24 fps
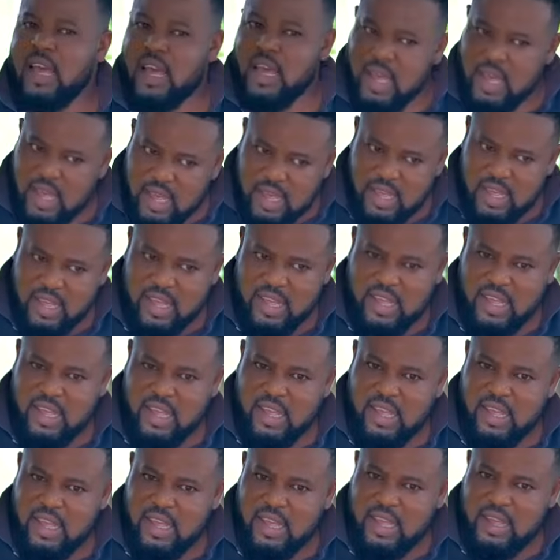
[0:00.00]
Uh-huh.
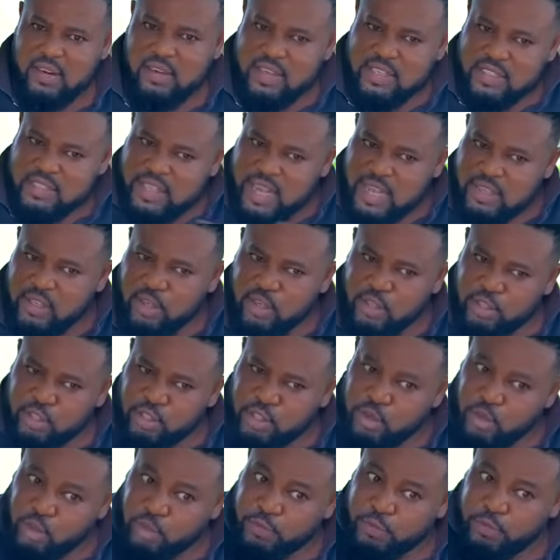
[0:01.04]
Yeah? At least that yields
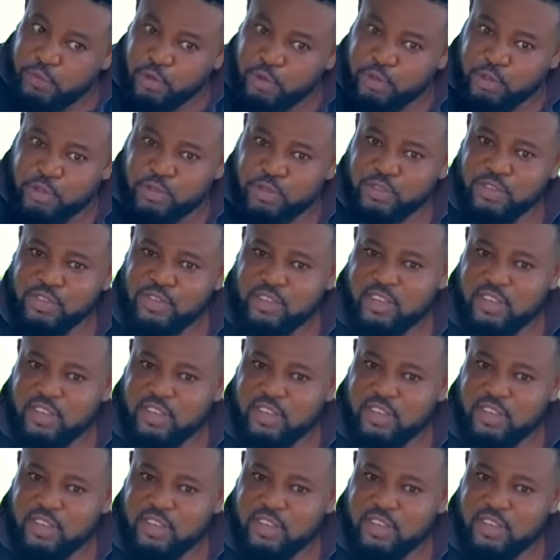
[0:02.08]
good fruits.